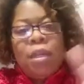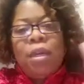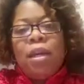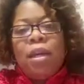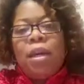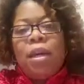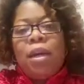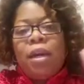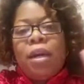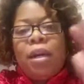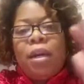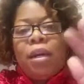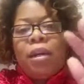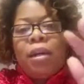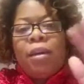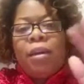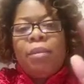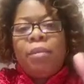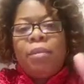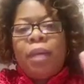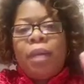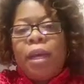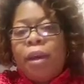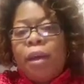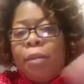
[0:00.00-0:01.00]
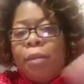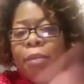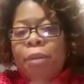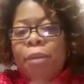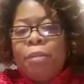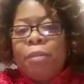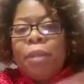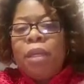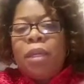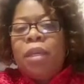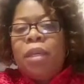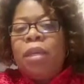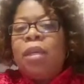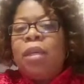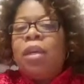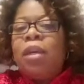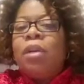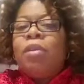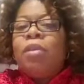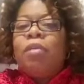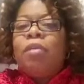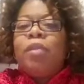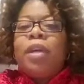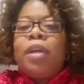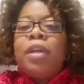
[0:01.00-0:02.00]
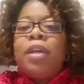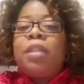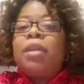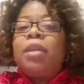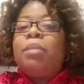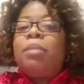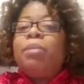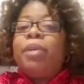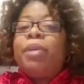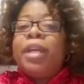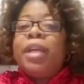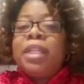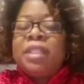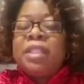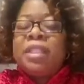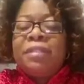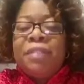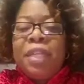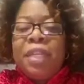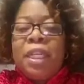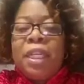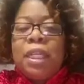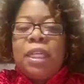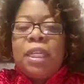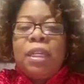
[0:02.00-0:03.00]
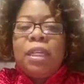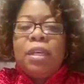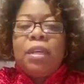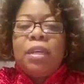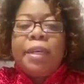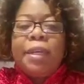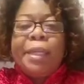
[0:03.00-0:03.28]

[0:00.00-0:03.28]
helping me with breastfeeding.